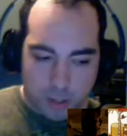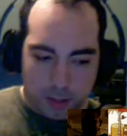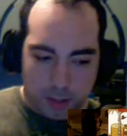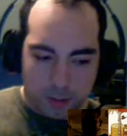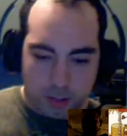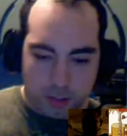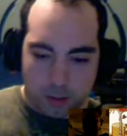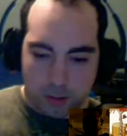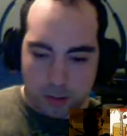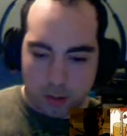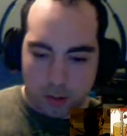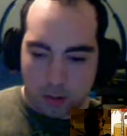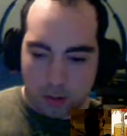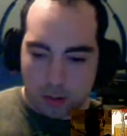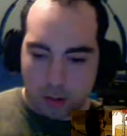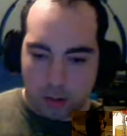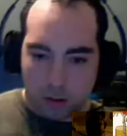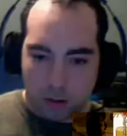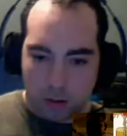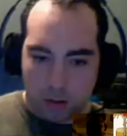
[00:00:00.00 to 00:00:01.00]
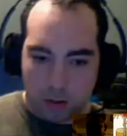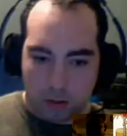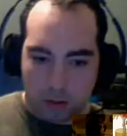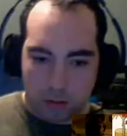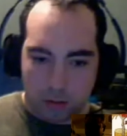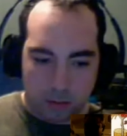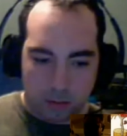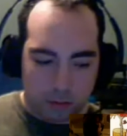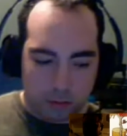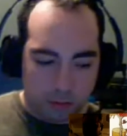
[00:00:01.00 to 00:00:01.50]
you
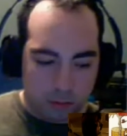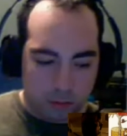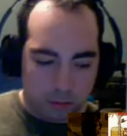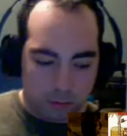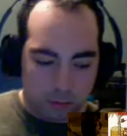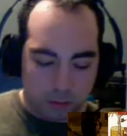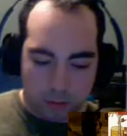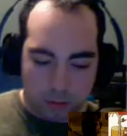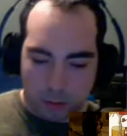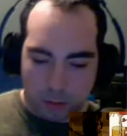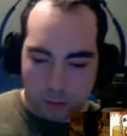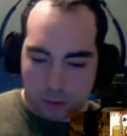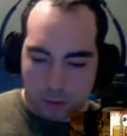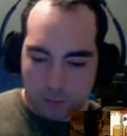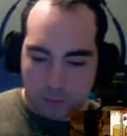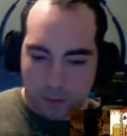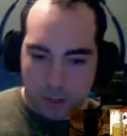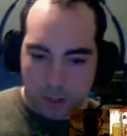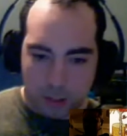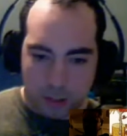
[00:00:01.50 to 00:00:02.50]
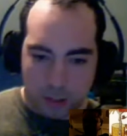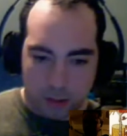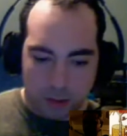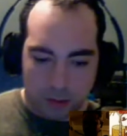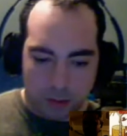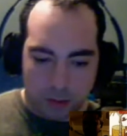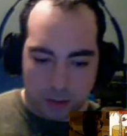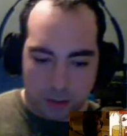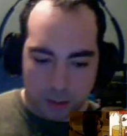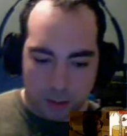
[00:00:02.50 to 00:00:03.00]
are fighting then?